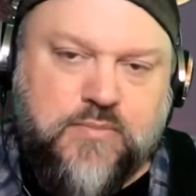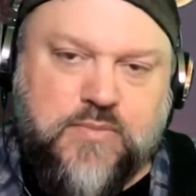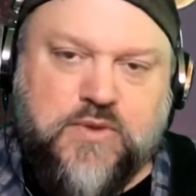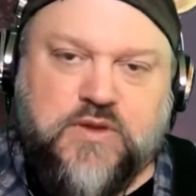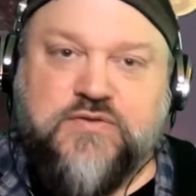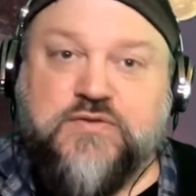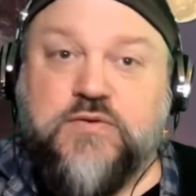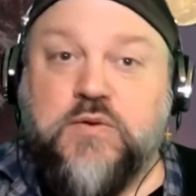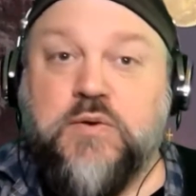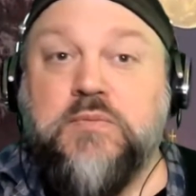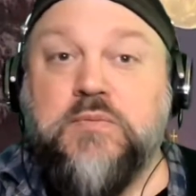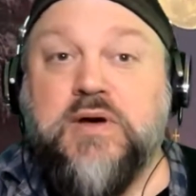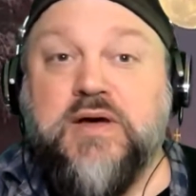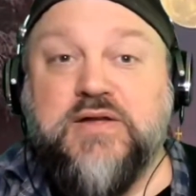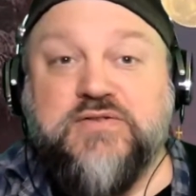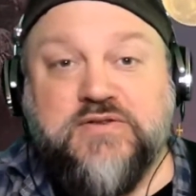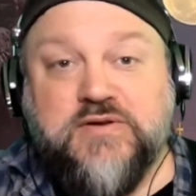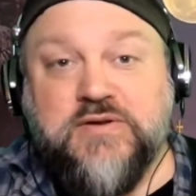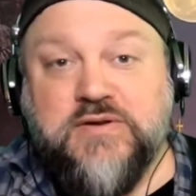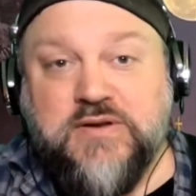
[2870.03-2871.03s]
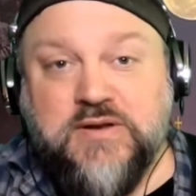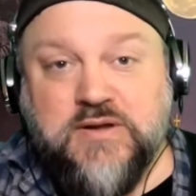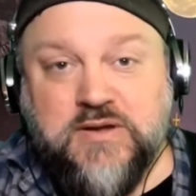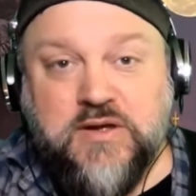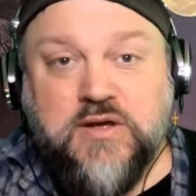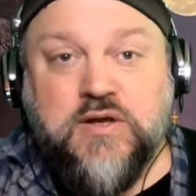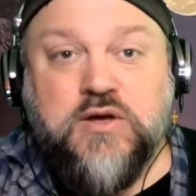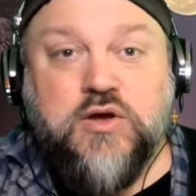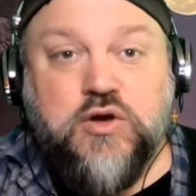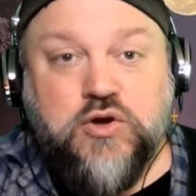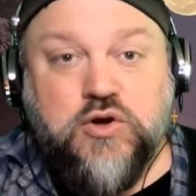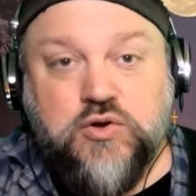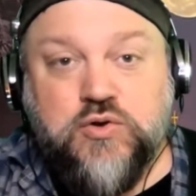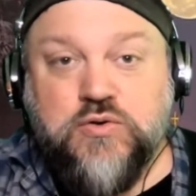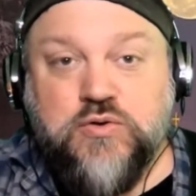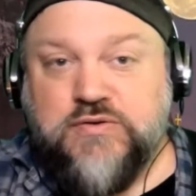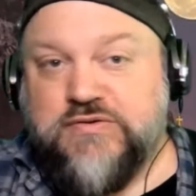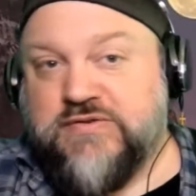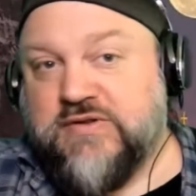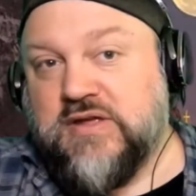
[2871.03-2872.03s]
So imagine a
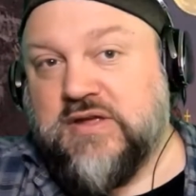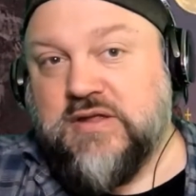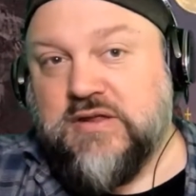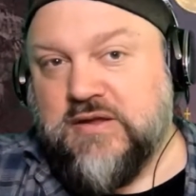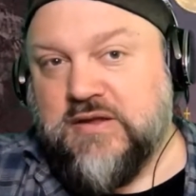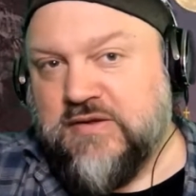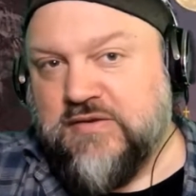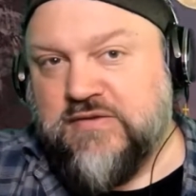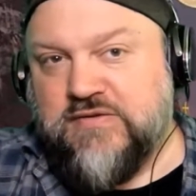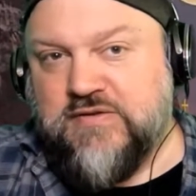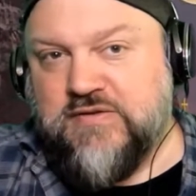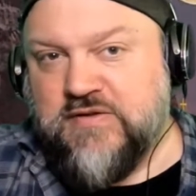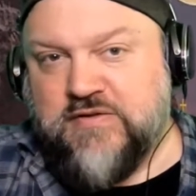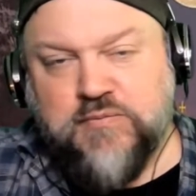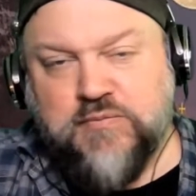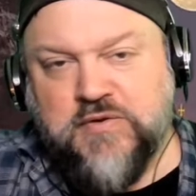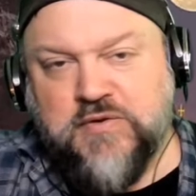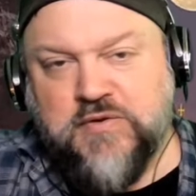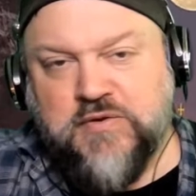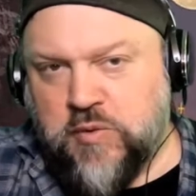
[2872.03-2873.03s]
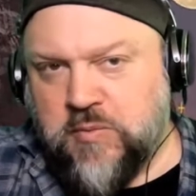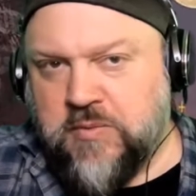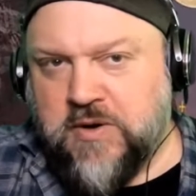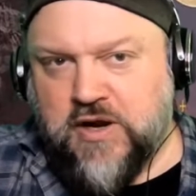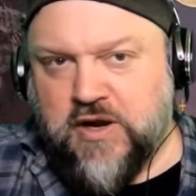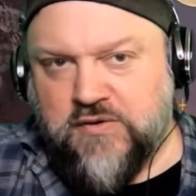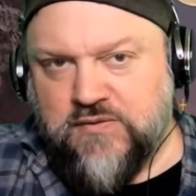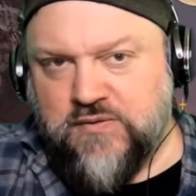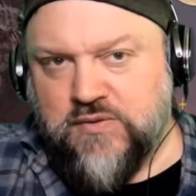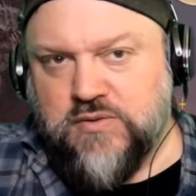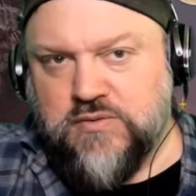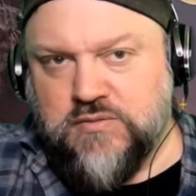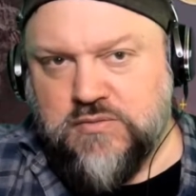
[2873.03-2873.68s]
girl singing this. It's much more powerful.